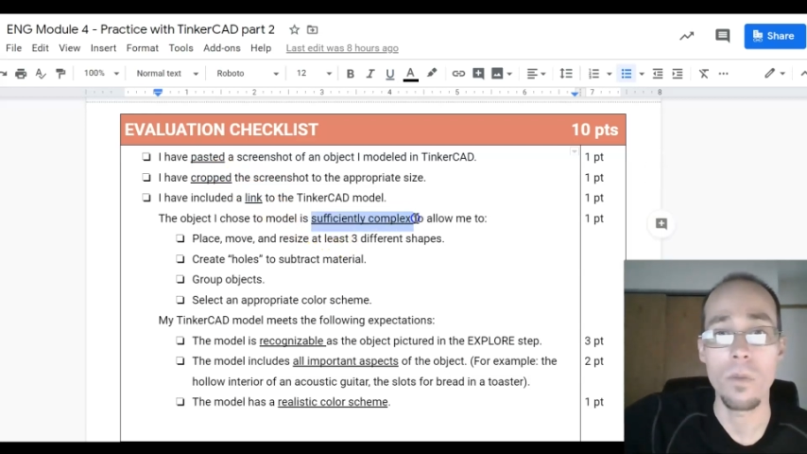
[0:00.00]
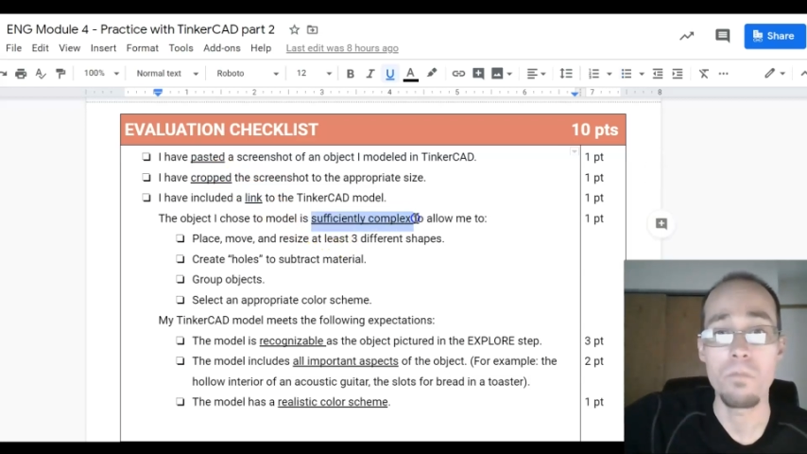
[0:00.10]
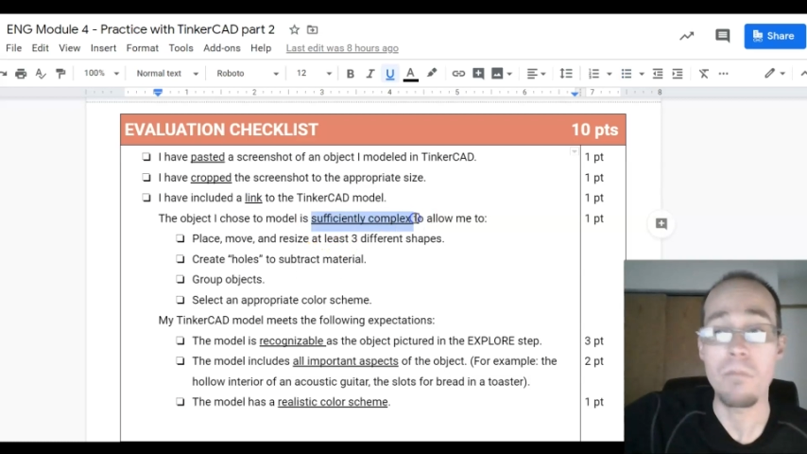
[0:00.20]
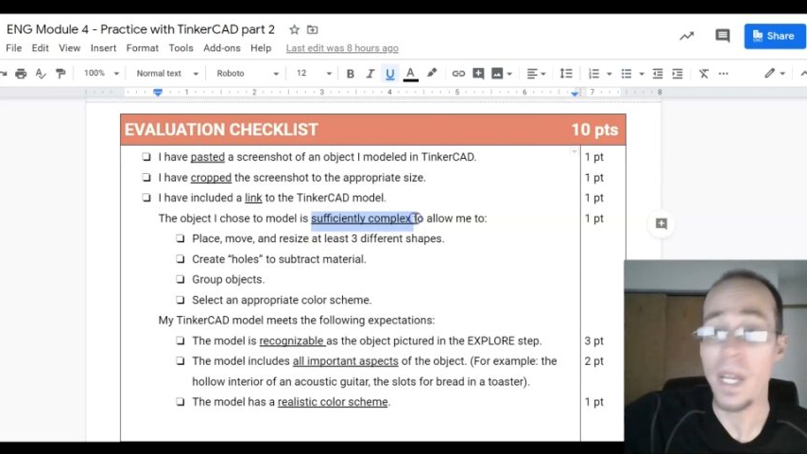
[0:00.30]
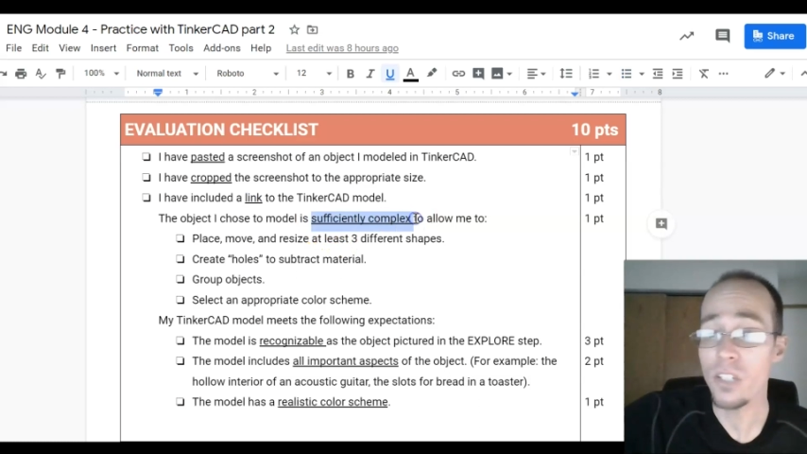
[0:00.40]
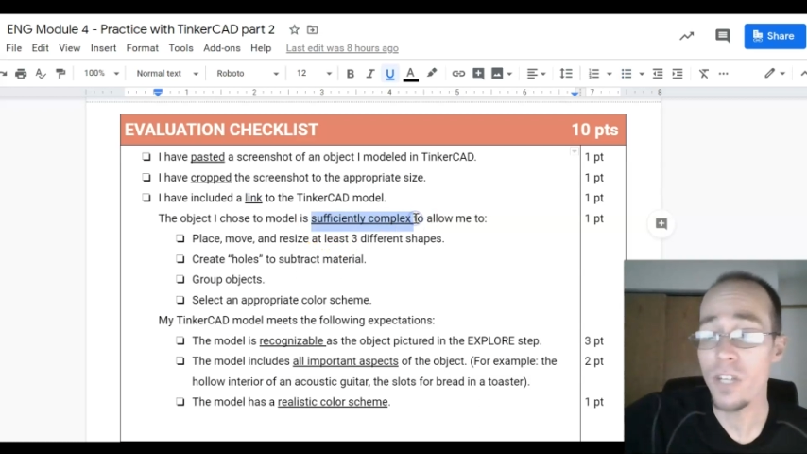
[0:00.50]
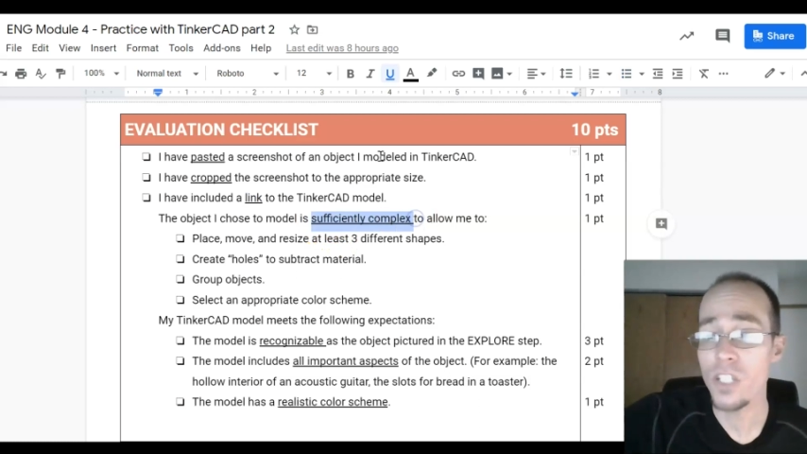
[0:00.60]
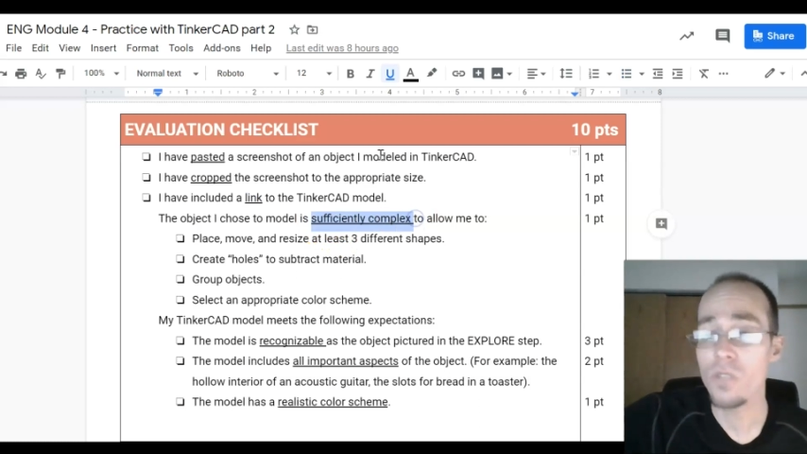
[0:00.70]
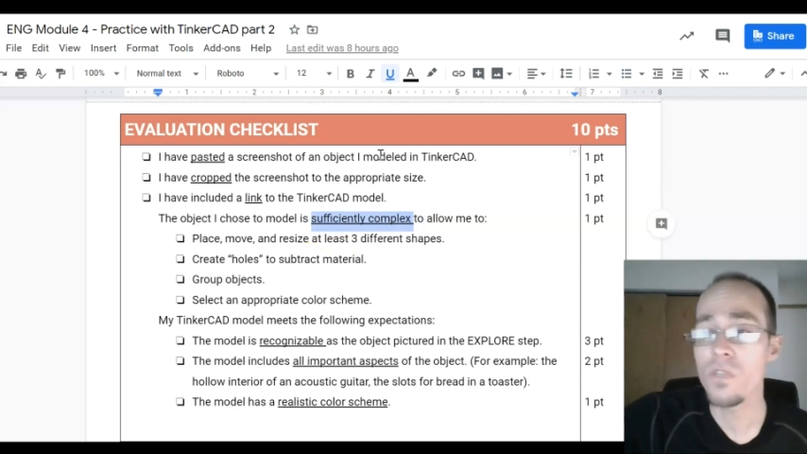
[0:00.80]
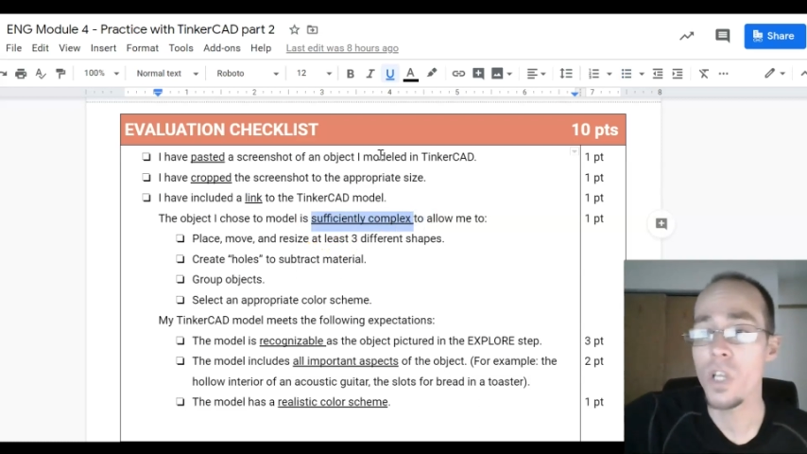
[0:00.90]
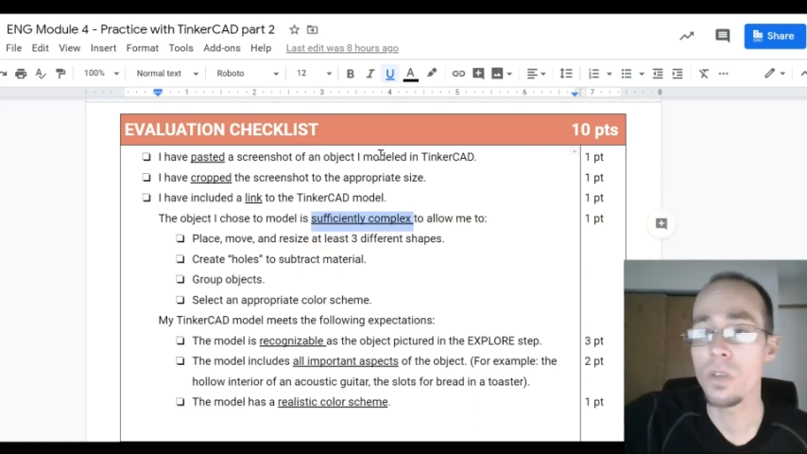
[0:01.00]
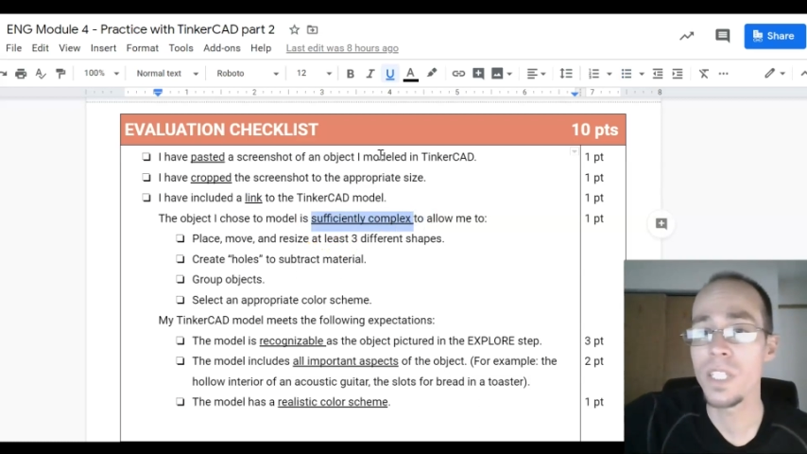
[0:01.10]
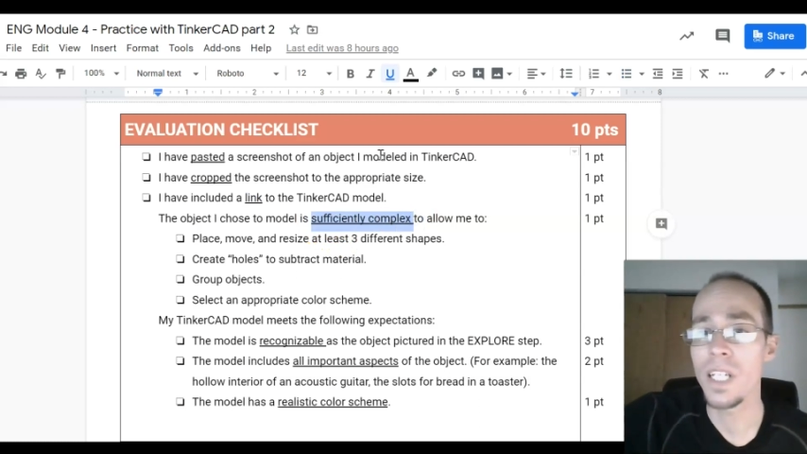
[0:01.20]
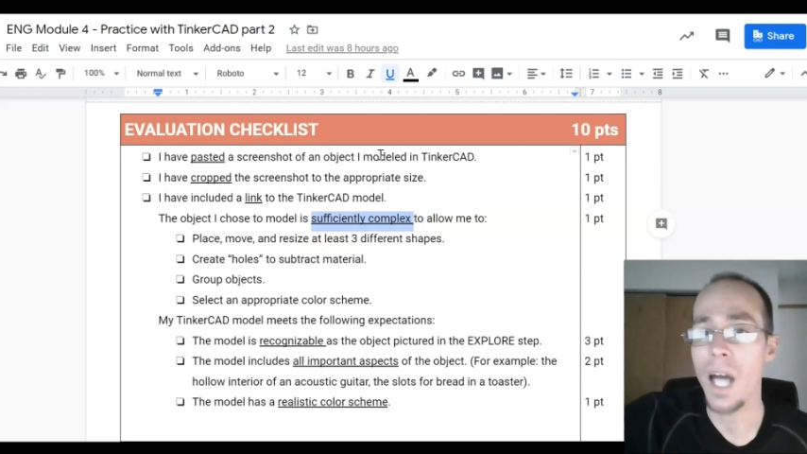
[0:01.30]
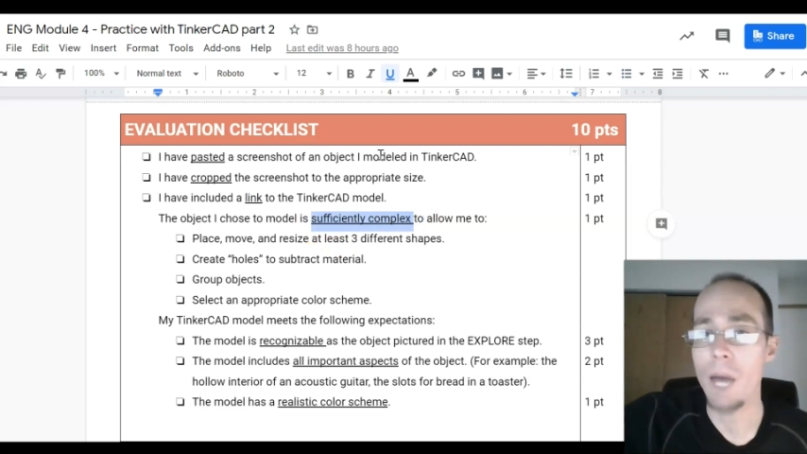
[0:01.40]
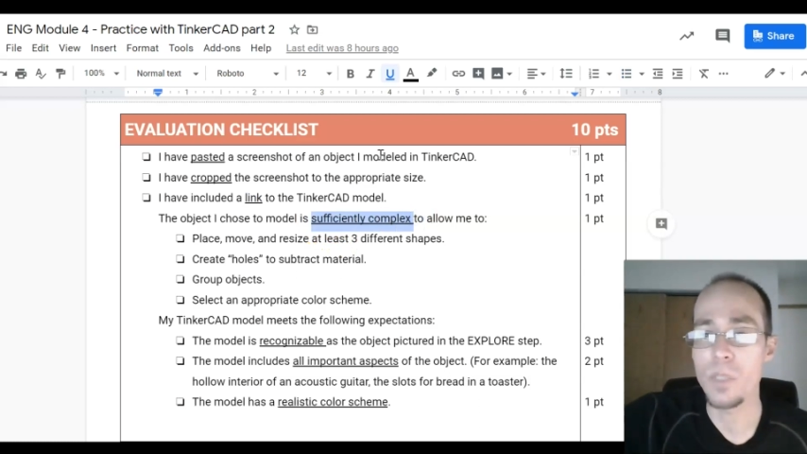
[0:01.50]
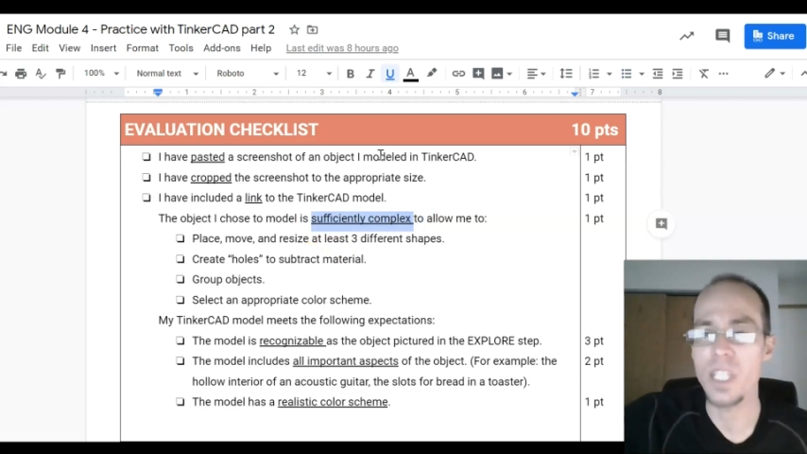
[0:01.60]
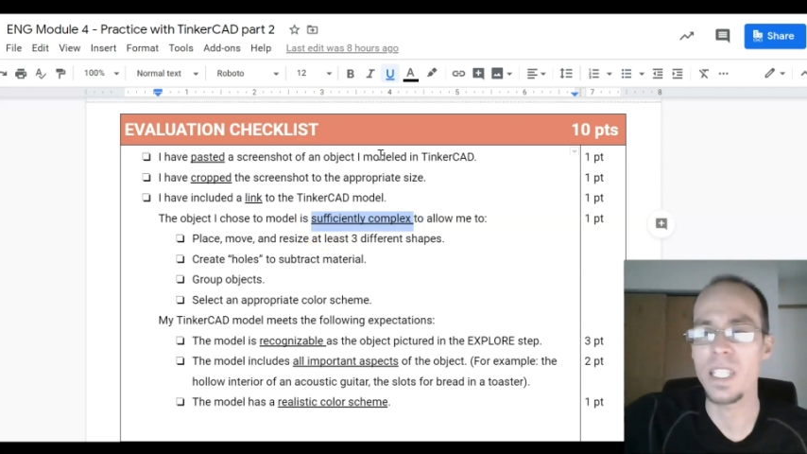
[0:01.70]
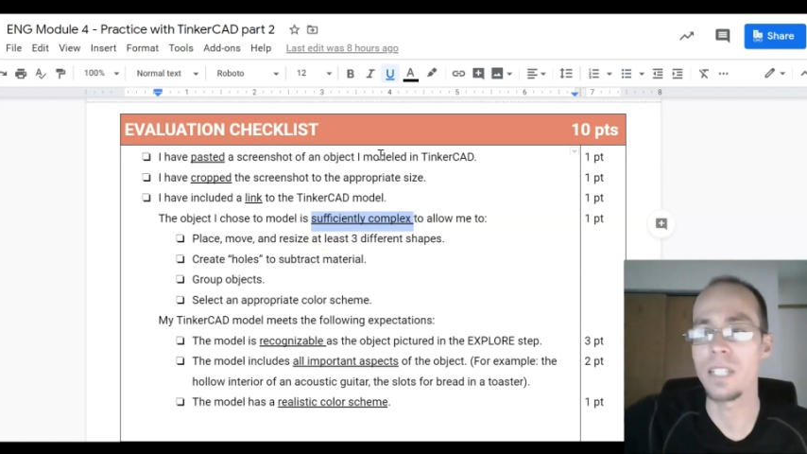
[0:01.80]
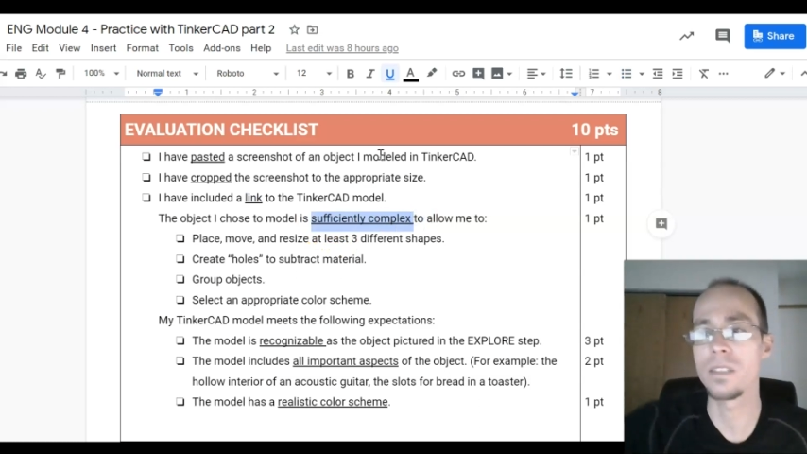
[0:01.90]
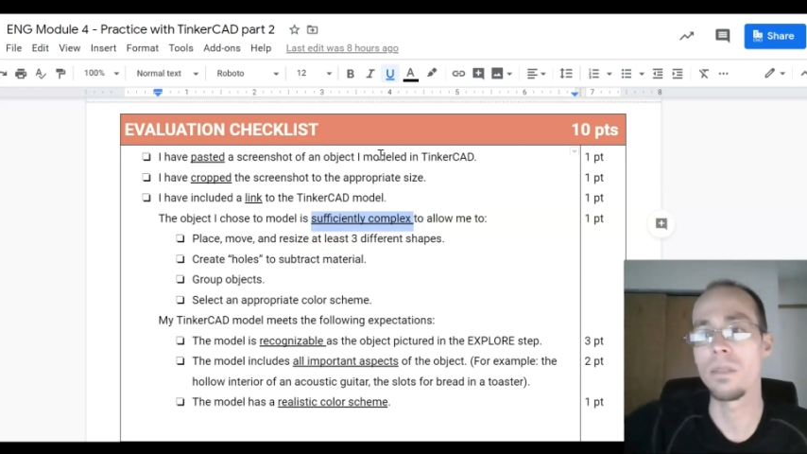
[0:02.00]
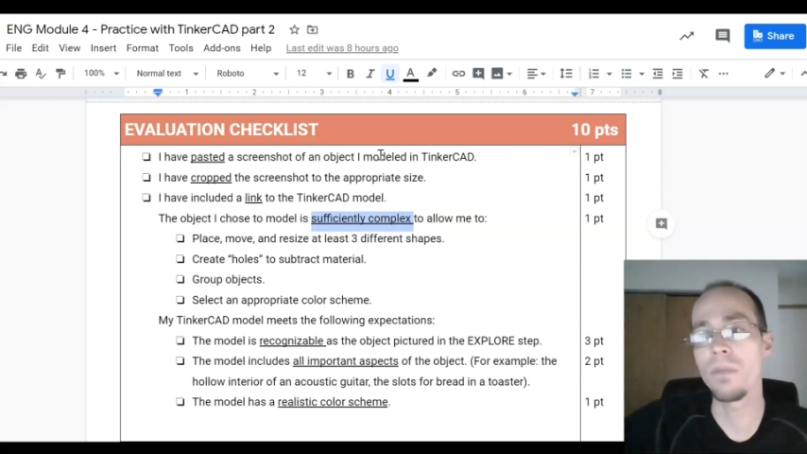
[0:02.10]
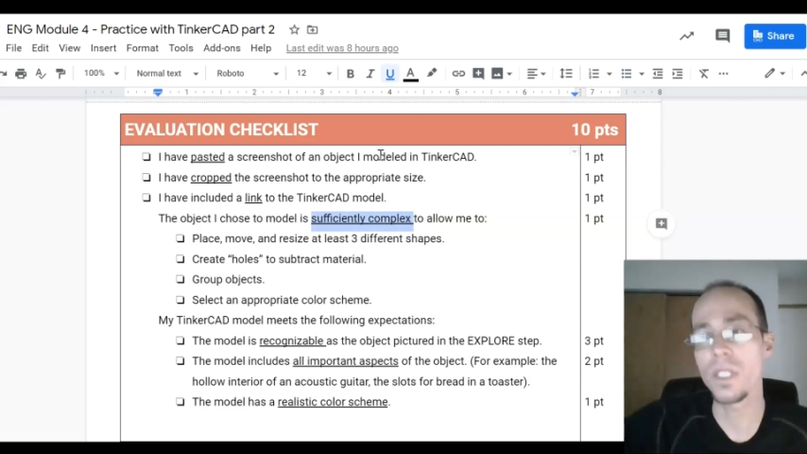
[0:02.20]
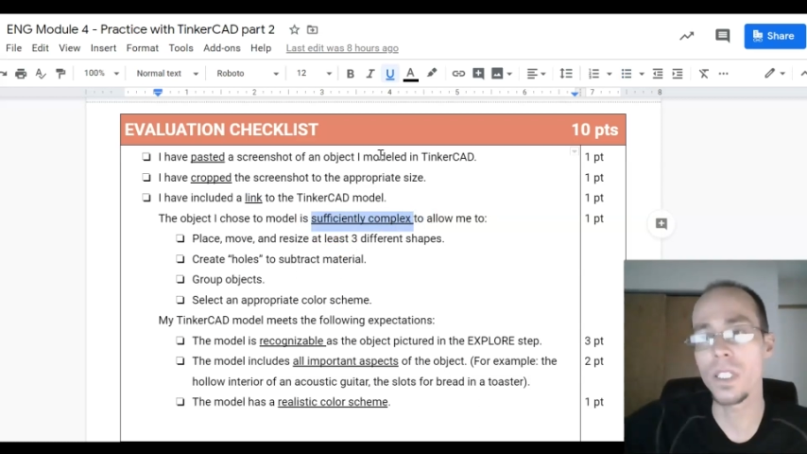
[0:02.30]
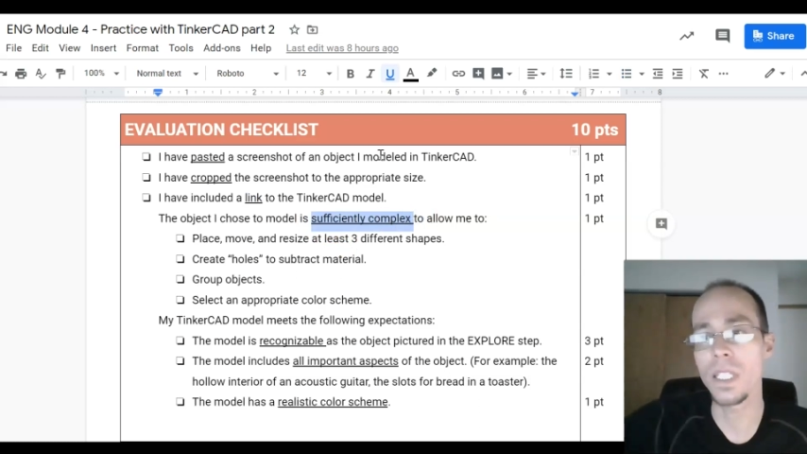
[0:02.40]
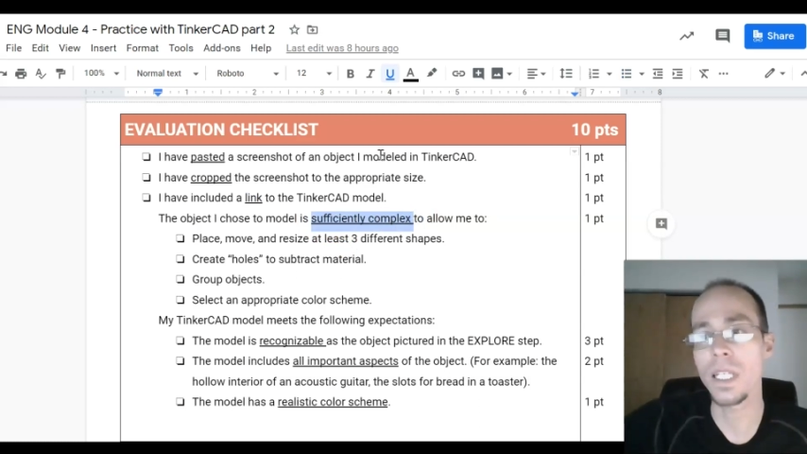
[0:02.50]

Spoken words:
Make sure that you've chosen an object that is sufficiently